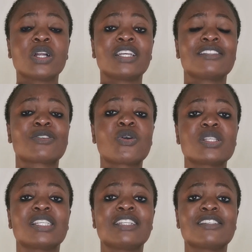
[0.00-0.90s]

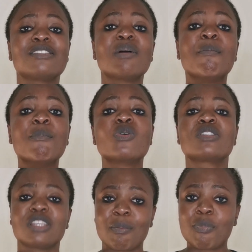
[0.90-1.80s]
because it is the
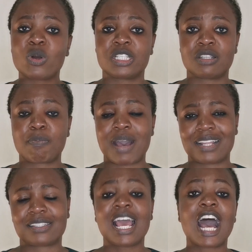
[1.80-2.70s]
most important
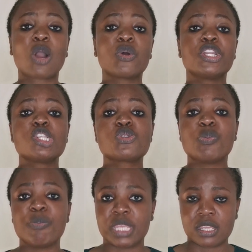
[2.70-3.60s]
part according
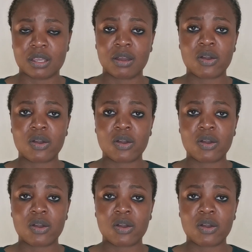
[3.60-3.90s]
to me.